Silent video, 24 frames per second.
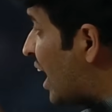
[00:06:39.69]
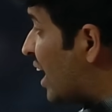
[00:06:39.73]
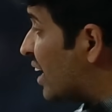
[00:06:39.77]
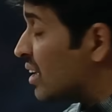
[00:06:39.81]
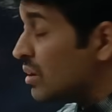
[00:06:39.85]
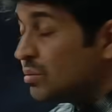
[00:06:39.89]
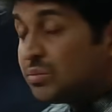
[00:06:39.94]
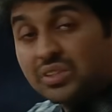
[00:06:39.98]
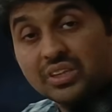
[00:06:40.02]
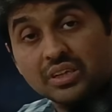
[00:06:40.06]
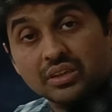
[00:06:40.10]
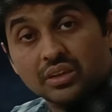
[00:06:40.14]

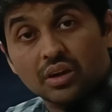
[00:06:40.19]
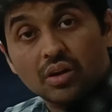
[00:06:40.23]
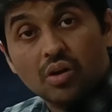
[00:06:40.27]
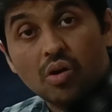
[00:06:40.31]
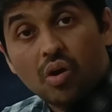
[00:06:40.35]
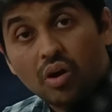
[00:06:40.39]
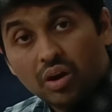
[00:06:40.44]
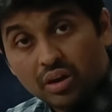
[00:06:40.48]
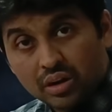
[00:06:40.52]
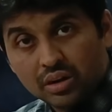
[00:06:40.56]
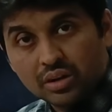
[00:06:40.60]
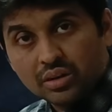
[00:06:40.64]
atoms at the
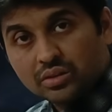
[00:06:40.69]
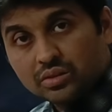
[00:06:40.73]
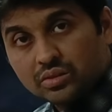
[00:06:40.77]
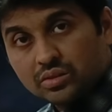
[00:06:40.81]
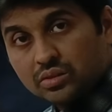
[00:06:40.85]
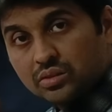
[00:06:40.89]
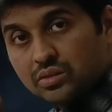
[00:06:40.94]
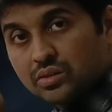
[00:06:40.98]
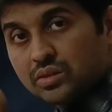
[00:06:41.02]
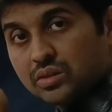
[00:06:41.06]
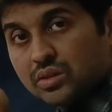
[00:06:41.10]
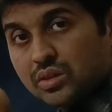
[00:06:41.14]

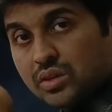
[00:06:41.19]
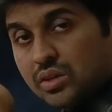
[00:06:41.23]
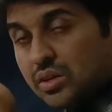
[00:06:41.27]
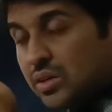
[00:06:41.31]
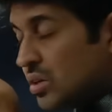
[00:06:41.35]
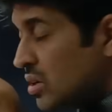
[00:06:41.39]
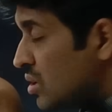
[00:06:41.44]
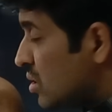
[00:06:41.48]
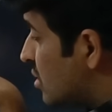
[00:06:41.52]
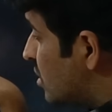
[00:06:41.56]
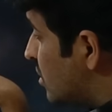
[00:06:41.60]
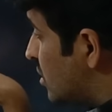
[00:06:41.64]
corners.
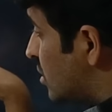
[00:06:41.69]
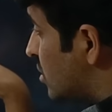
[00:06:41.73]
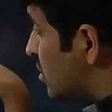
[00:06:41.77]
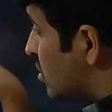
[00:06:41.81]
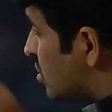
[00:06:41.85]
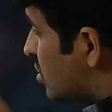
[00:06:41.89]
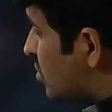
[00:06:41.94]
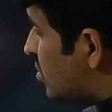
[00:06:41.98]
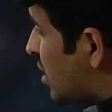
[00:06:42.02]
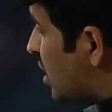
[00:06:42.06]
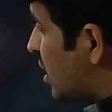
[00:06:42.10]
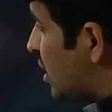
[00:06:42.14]

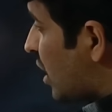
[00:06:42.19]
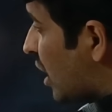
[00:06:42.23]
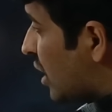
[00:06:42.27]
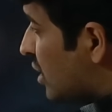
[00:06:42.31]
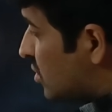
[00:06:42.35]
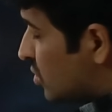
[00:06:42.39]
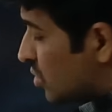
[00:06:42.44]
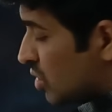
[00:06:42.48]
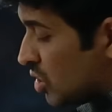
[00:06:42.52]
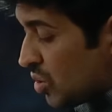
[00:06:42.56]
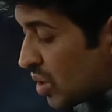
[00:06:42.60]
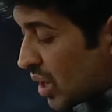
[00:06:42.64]
So very
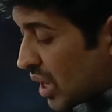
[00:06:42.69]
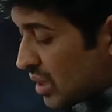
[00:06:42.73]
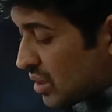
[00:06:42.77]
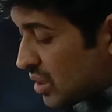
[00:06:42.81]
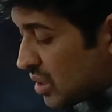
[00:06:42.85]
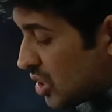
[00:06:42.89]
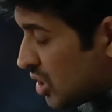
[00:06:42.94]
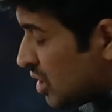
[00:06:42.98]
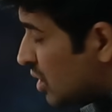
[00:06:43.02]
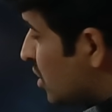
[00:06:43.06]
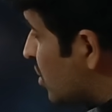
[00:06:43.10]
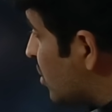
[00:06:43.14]
nice
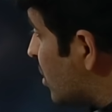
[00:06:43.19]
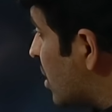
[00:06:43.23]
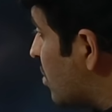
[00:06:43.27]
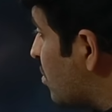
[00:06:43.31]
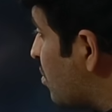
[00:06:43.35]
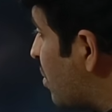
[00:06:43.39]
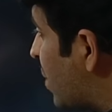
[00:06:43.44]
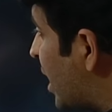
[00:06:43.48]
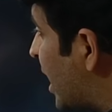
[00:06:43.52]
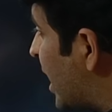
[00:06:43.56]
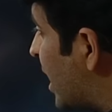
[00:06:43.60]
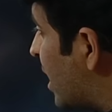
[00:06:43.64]
visualization. You
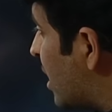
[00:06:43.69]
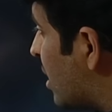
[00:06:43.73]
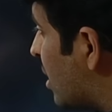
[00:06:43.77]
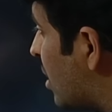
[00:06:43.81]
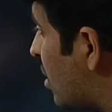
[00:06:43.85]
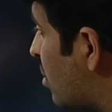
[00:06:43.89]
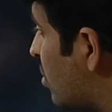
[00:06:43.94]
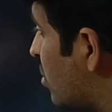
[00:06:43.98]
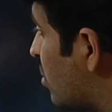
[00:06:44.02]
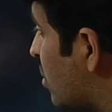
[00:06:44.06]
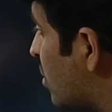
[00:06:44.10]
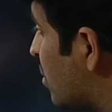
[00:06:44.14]
can play
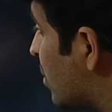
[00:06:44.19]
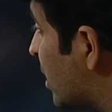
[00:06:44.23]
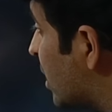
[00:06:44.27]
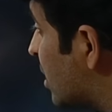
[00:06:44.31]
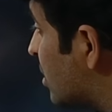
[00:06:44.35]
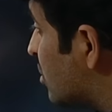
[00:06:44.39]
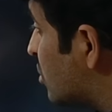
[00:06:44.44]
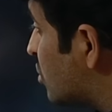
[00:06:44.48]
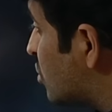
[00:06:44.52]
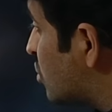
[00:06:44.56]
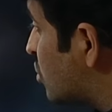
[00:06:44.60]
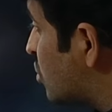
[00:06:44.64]
around, you
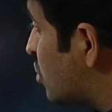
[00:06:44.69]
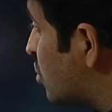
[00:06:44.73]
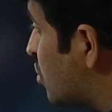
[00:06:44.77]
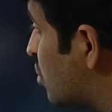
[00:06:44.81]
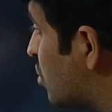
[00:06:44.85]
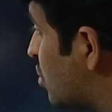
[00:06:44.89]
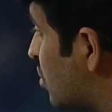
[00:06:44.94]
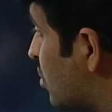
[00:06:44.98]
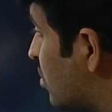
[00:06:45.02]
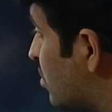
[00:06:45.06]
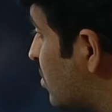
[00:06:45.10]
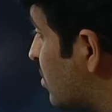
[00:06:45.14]
can
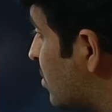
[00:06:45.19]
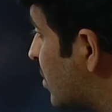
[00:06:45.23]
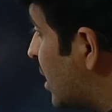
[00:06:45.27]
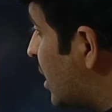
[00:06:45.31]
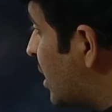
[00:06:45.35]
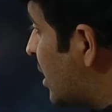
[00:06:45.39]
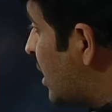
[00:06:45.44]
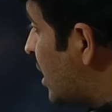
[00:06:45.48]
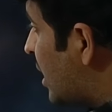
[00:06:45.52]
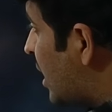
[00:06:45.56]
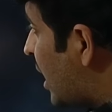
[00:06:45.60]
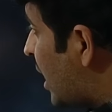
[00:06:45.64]
zoom,
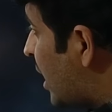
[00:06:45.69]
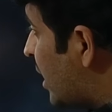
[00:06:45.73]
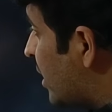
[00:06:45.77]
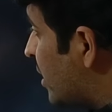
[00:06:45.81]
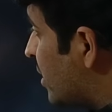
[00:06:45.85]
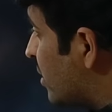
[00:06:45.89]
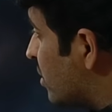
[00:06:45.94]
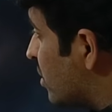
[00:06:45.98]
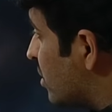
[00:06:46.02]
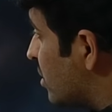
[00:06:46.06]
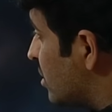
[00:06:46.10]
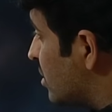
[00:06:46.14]
and
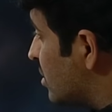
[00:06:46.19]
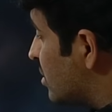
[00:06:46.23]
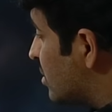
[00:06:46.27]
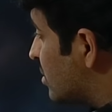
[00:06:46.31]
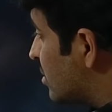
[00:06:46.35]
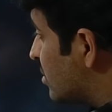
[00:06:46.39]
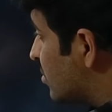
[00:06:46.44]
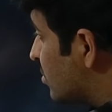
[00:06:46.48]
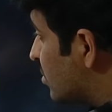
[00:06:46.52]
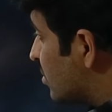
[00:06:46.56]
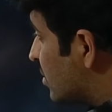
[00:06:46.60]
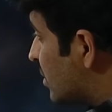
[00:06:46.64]
it
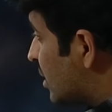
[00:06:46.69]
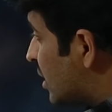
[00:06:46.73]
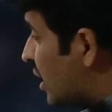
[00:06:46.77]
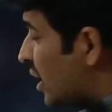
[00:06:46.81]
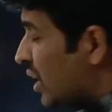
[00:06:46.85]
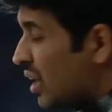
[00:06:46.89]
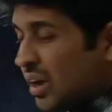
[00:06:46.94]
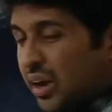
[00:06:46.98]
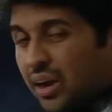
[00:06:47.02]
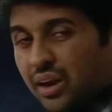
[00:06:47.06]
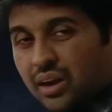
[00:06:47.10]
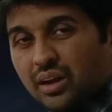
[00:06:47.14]

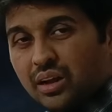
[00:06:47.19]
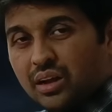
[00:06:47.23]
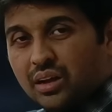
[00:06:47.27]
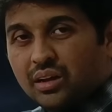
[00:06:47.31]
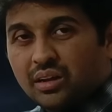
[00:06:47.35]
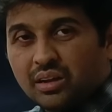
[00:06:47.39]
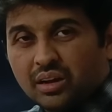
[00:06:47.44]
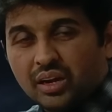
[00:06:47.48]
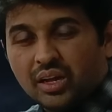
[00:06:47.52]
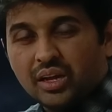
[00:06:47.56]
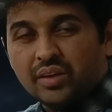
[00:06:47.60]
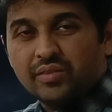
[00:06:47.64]

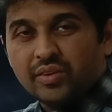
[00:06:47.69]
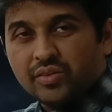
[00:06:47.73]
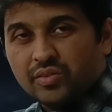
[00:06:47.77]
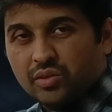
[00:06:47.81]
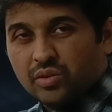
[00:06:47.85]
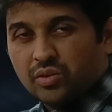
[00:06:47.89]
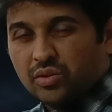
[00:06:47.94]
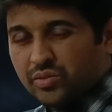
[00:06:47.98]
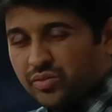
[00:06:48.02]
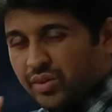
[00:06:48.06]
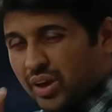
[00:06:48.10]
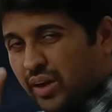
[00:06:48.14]
will leave if
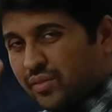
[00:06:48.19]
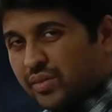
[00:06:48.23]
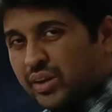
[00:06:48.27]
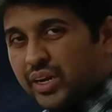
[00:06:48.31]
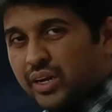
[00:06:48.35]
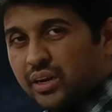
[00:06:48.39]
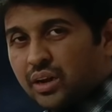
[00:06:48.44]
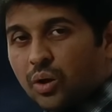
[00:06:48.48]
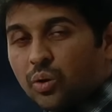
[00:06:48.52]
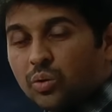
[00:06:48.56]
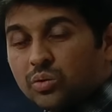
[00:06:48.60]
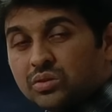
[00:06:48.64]
you have
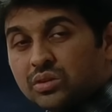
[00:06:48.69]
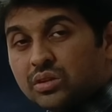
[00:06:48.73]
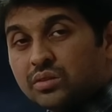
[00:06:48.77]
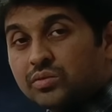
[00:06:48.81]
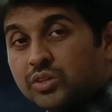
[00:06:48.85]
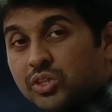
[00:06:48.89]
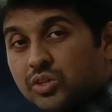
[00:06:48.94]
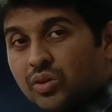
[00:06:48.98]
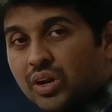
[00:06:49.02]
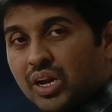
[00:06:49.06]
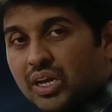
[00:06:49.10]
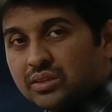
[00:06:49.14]
any doubts in
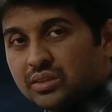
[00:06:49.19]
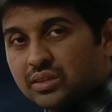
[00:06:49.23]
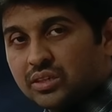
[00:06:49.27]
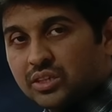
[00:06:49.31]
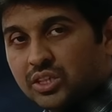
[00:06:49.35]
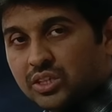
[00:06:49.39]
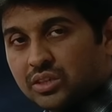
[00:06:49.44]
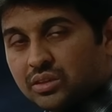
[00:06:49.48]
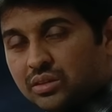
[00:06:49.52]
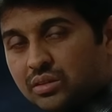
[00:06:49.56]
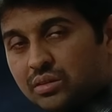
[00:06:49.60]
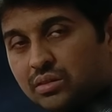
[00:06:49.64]

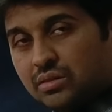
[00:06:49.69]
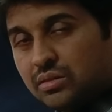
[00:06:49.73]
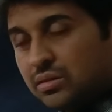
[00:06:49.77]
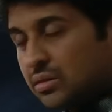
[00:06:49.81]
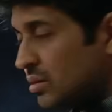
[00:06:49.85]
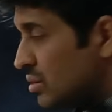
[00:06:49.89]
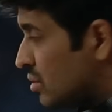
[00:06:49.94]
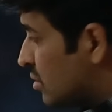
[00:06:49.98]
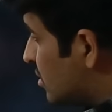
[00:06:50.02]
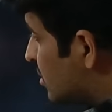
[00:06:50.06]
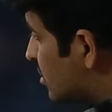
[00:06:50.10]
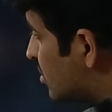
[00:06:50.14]
visualization.
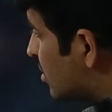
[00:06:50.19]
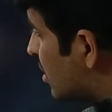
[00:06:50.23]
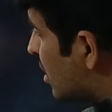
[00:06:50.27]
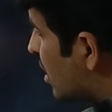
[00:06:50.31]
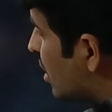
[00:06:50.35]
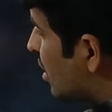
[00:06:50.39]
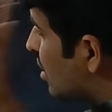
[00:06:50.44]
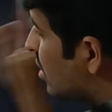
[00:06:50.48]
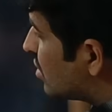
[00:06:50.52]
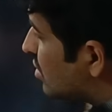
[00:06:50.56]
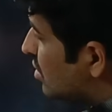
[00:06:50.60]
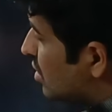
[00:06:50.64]
This
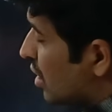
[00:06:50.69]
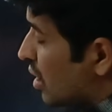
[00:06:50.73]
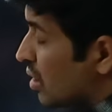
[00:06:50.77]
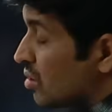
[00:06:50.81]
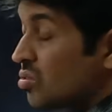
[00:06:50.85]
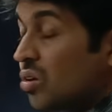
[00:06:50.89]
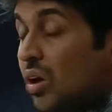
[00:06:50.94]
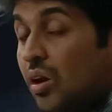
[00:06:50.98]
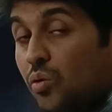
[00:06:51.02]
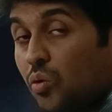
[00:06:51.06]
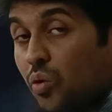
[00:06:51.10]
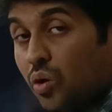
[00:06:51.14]
will
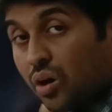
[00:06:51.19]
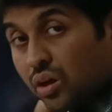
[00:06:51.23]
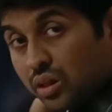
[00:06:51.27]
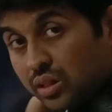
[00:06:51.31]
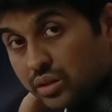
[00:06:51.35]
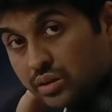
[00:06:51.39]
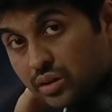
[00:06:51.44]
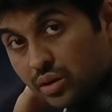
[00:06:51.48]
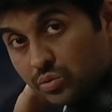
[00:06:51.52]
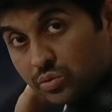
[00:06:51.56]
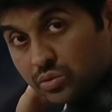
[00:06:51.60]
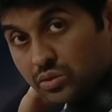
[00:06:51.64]
resolve all
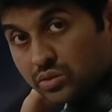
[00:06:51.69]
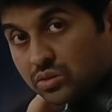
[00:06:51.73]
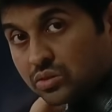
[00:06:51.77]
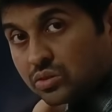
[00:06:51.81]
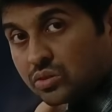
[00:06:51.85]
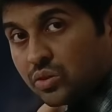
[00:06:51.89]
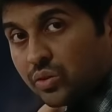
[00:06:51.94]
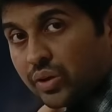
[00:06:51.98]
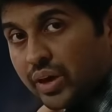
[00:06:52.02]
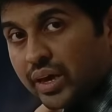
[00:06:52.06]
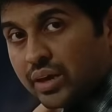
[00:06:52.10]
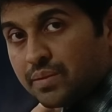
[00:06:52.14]
the
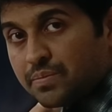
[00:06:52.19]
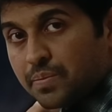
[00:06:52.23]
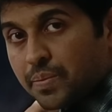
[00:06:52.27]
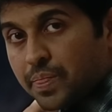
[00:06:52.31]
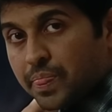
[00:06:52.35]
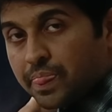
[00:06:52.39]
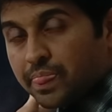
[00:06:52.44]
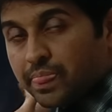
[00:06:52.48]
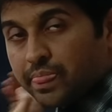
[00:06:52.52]
doubts. Okay.